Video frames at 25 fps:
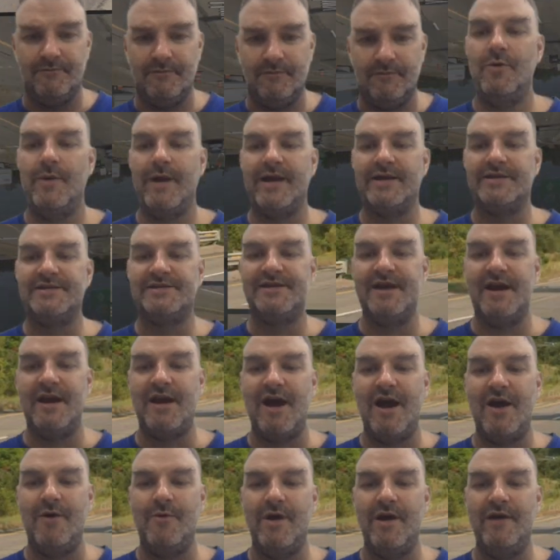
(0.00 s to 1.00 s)
Here we get State
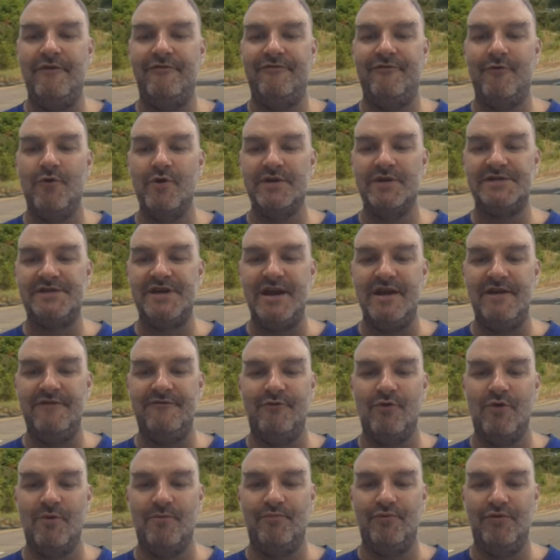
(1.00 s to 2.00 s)
Highway 14
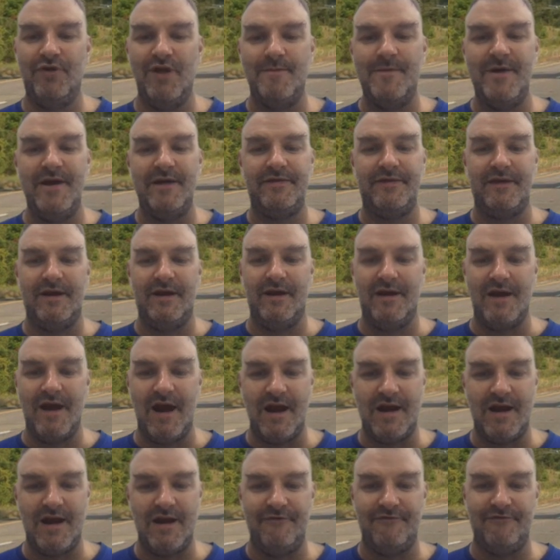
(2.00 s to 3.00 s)
for Plymouth and
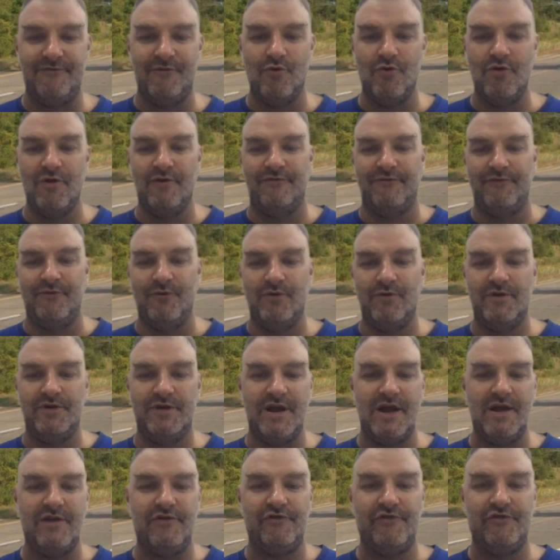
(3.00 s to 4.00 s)
94 for
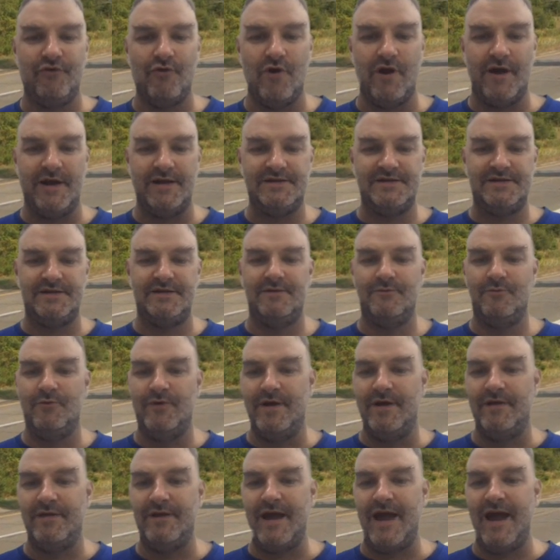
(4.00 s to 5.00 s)
Detroit,
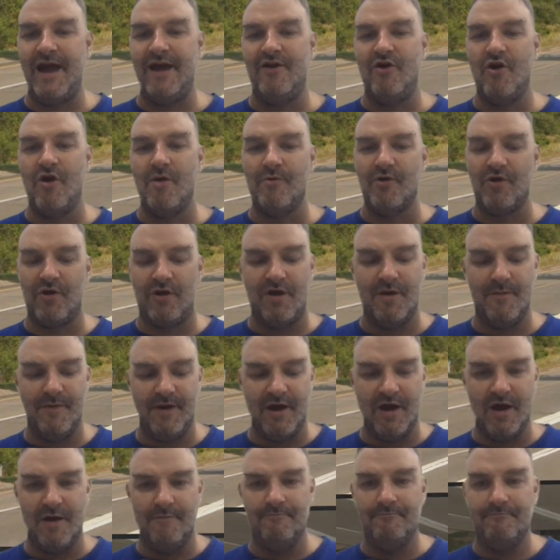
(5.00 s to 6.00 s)
with Ann Arbor
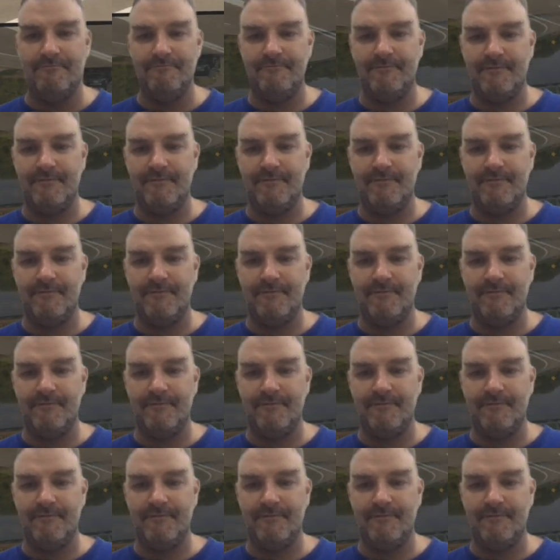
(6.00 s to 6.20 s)
coming up.